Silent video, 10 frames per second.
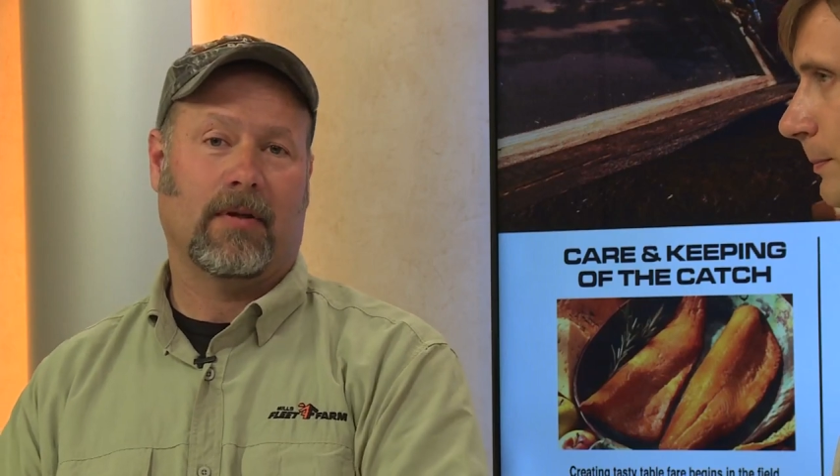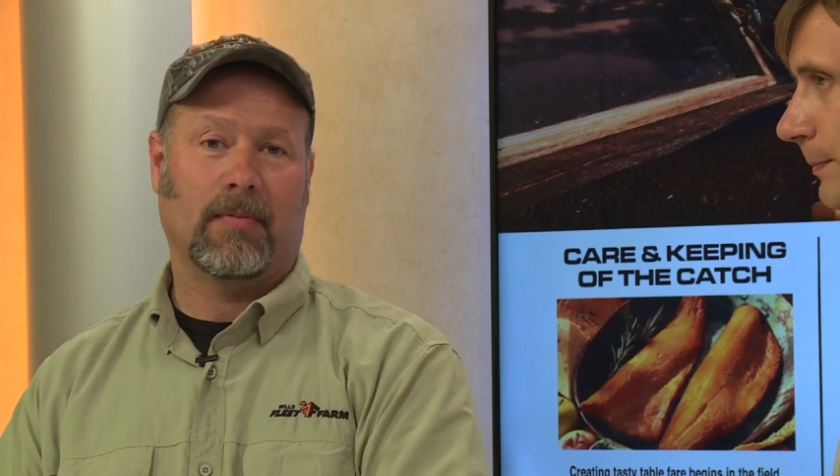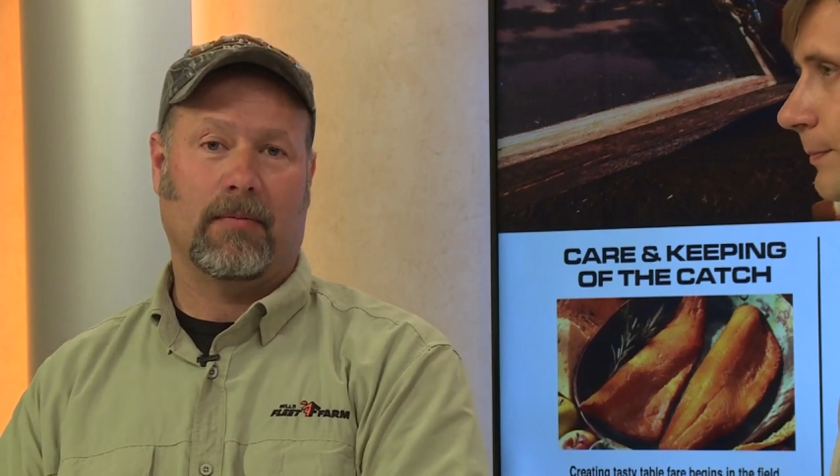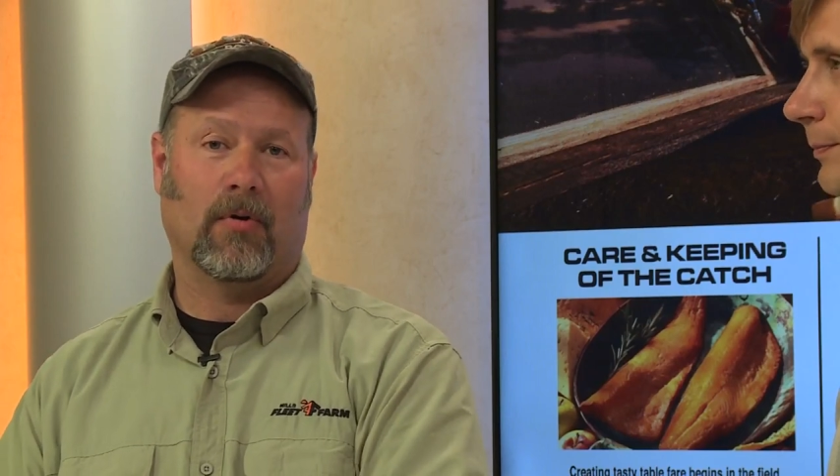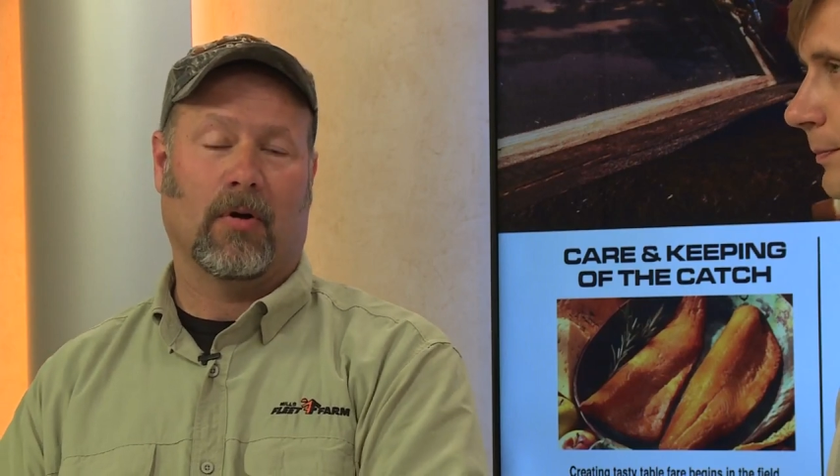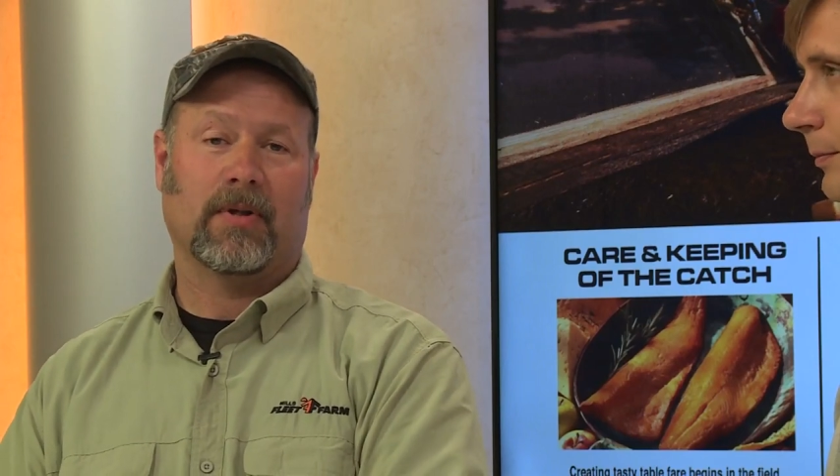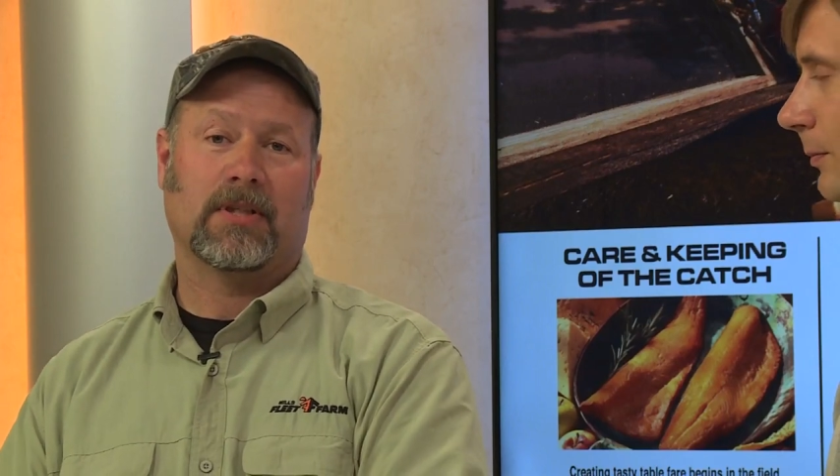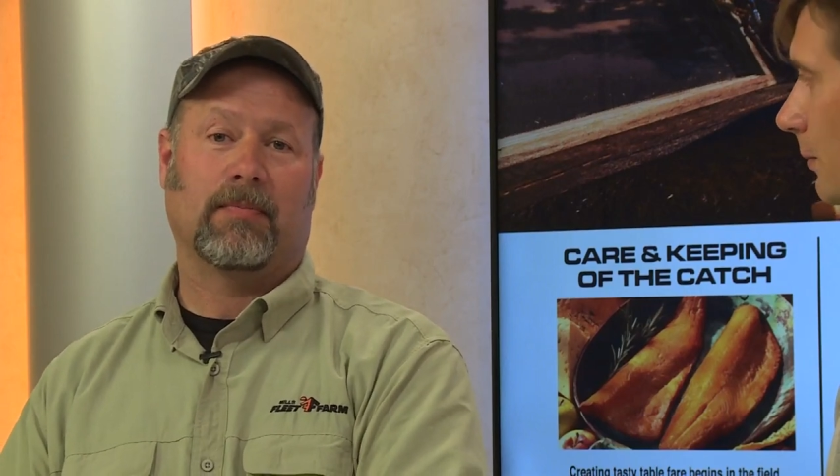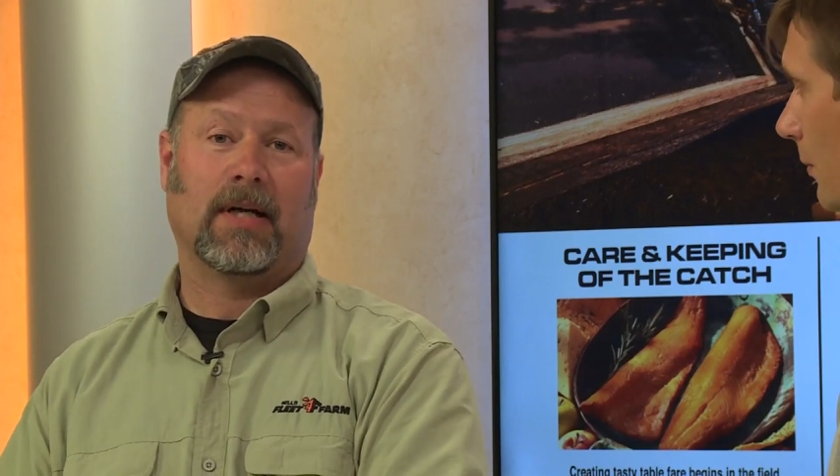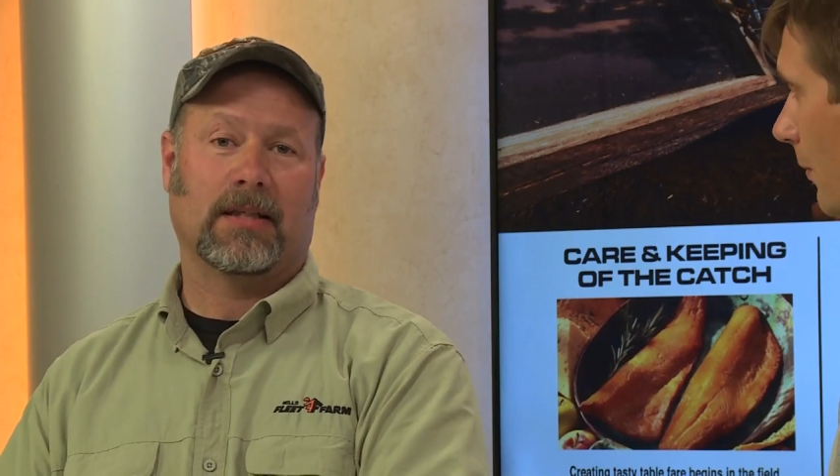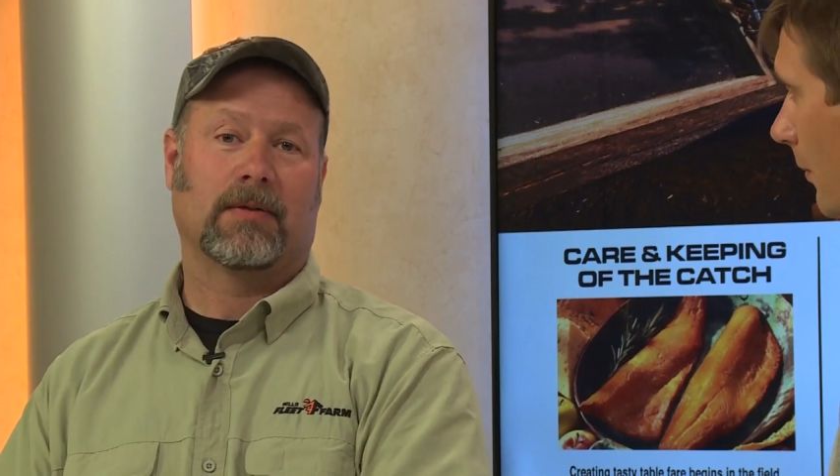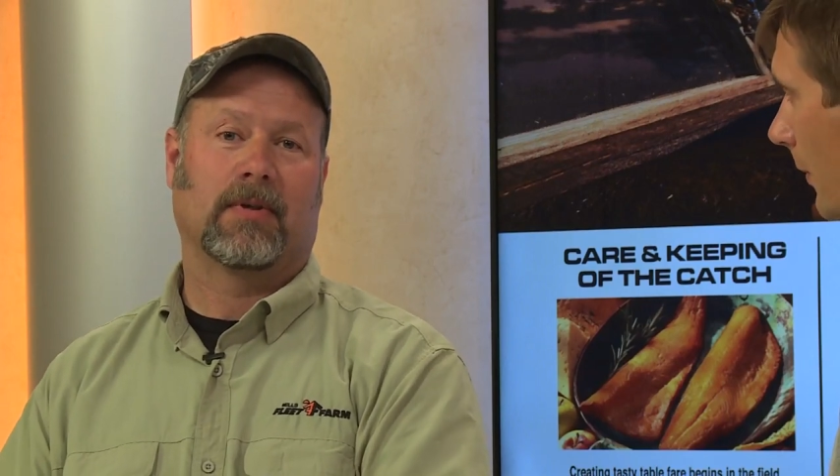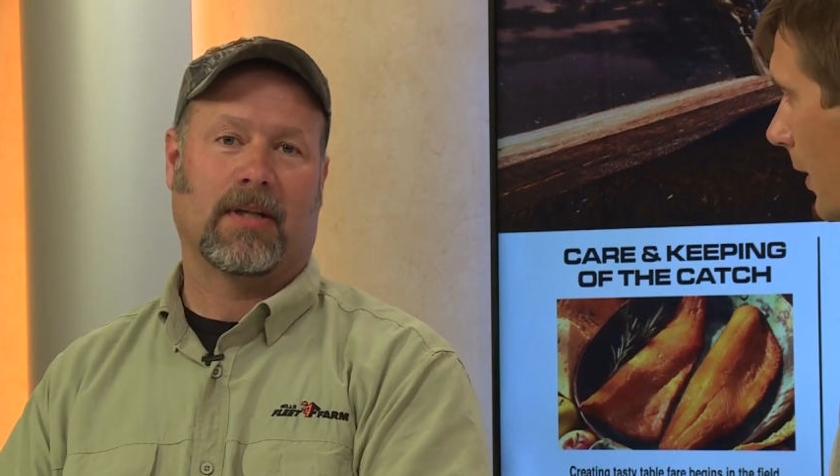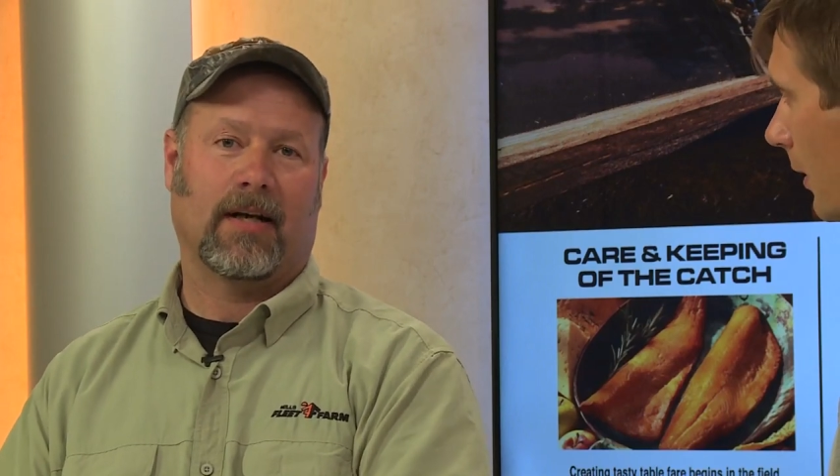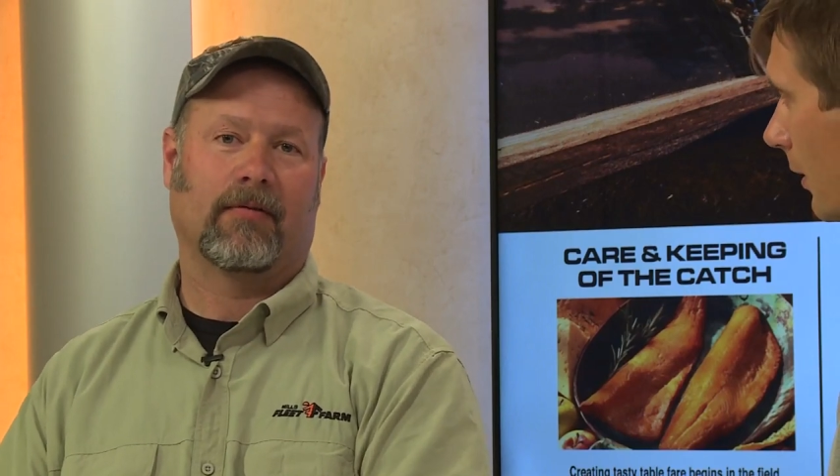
to be more responsible than